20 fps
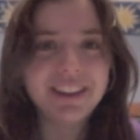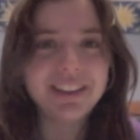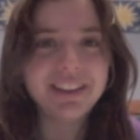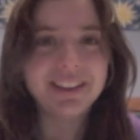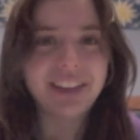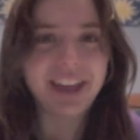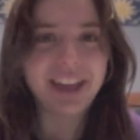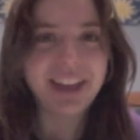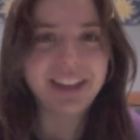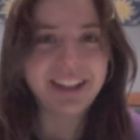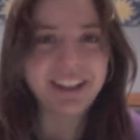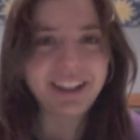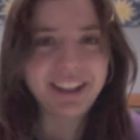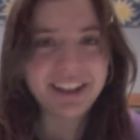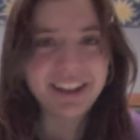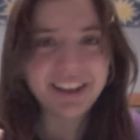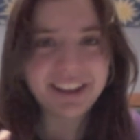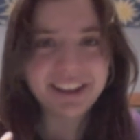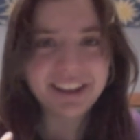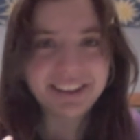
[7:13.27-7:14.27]
that,
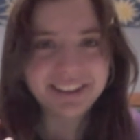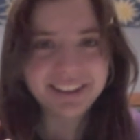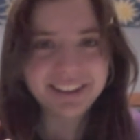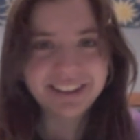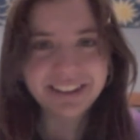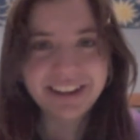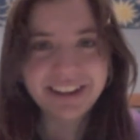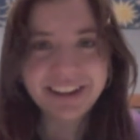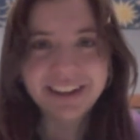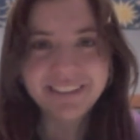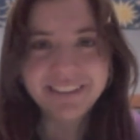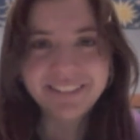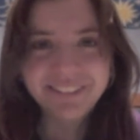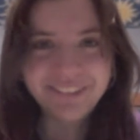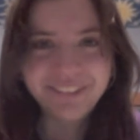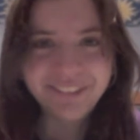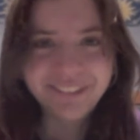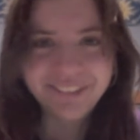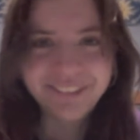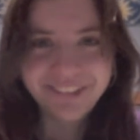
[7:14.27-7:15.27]
like,
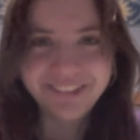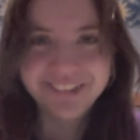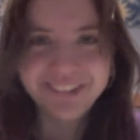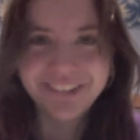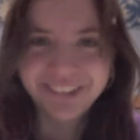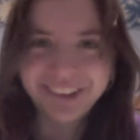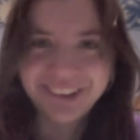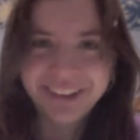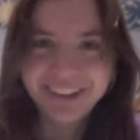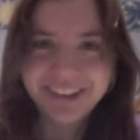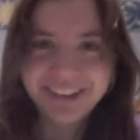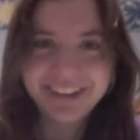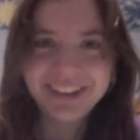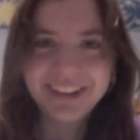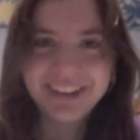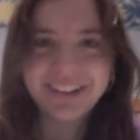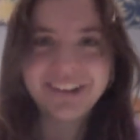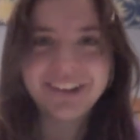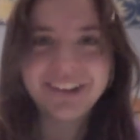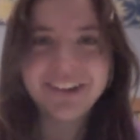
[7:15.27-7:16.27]

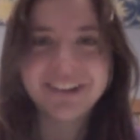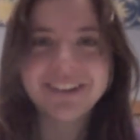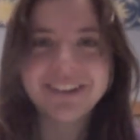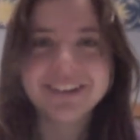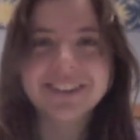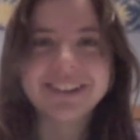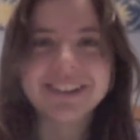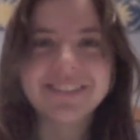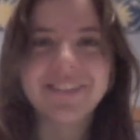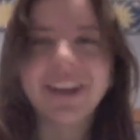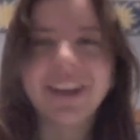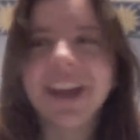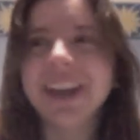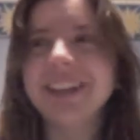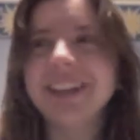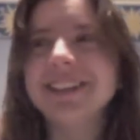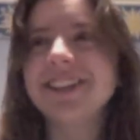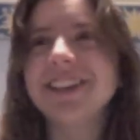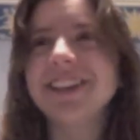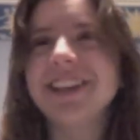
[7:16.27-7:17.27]
that hurts.
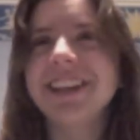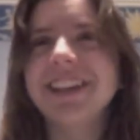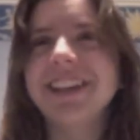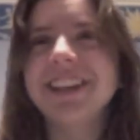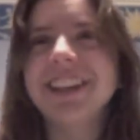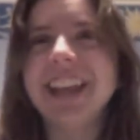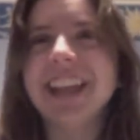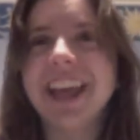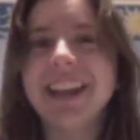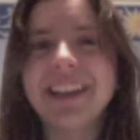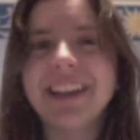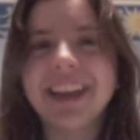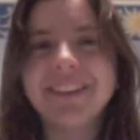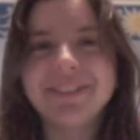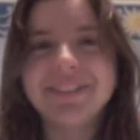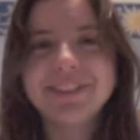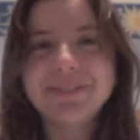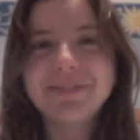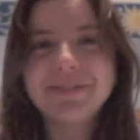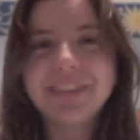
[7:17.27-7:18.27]
Why should that
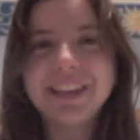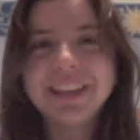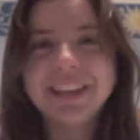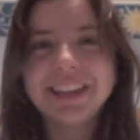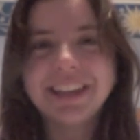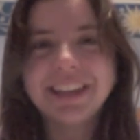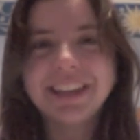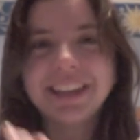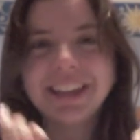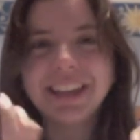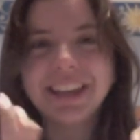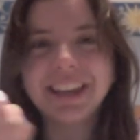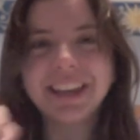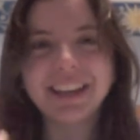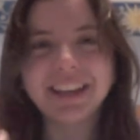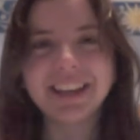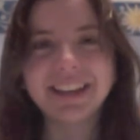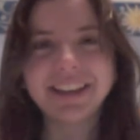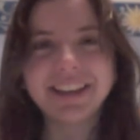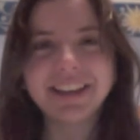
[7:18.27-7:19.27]
have to be,
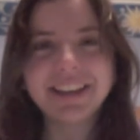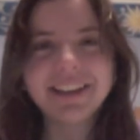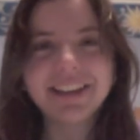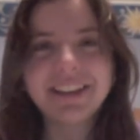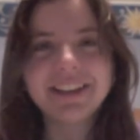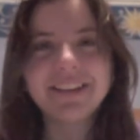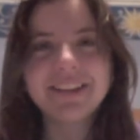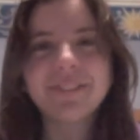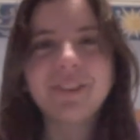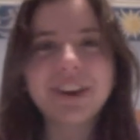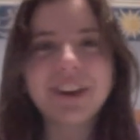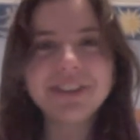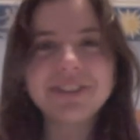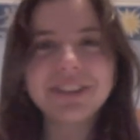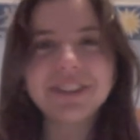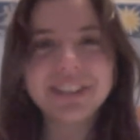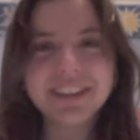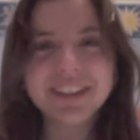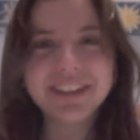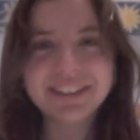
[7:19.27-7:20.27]
why
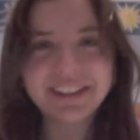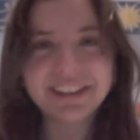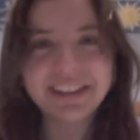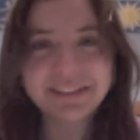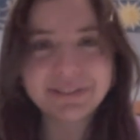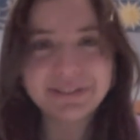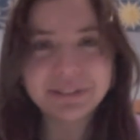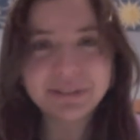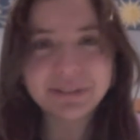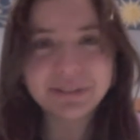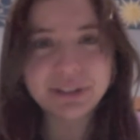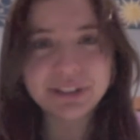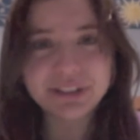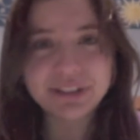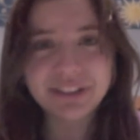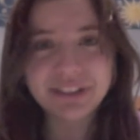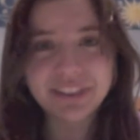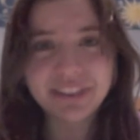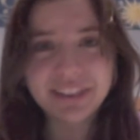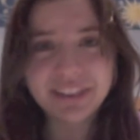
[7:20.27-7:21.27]
should kids have to wish
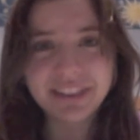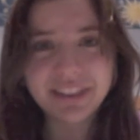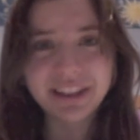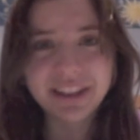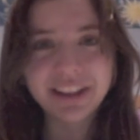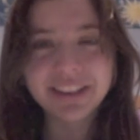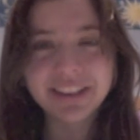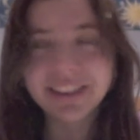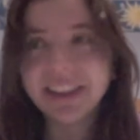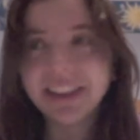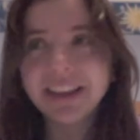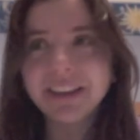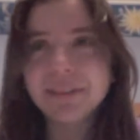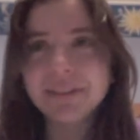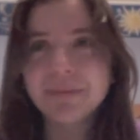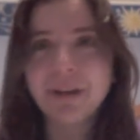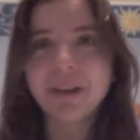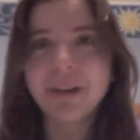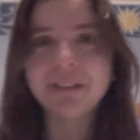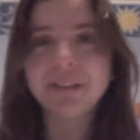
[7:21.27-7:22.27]
and think
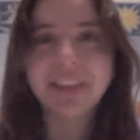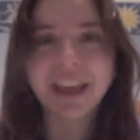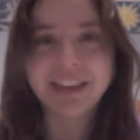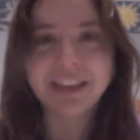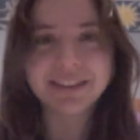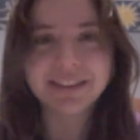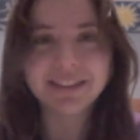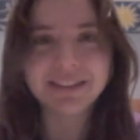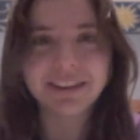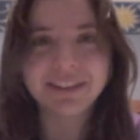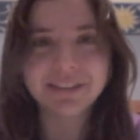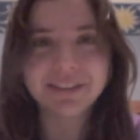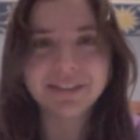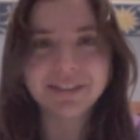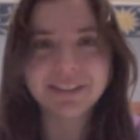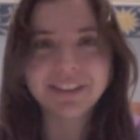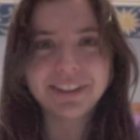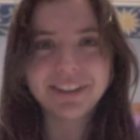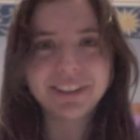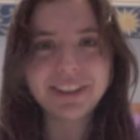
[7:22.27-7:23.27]
about that stuff?
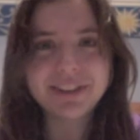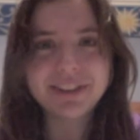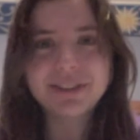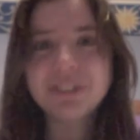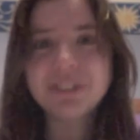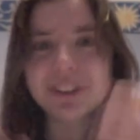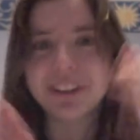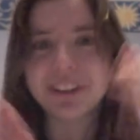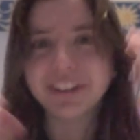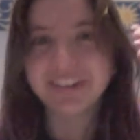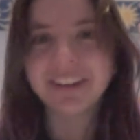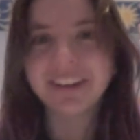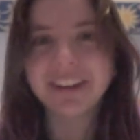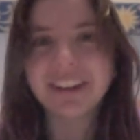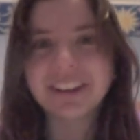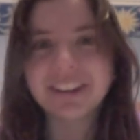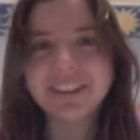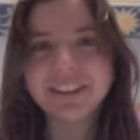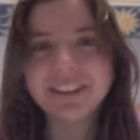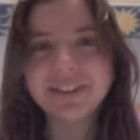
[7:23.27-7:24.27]
They shouldn't.
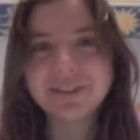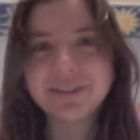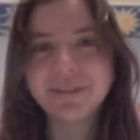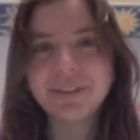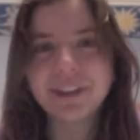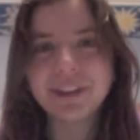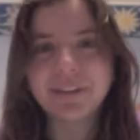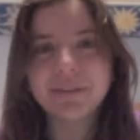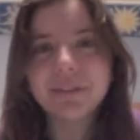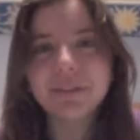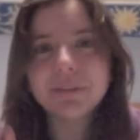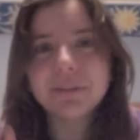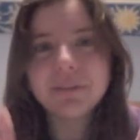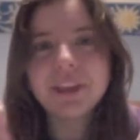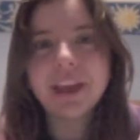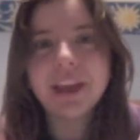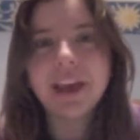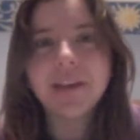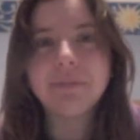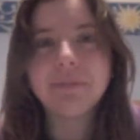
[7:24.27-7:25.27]
They should be able to be
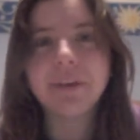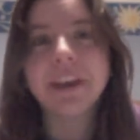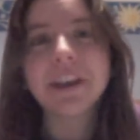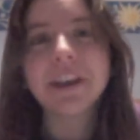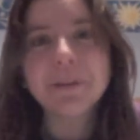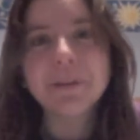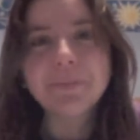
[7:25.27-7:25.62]
happy.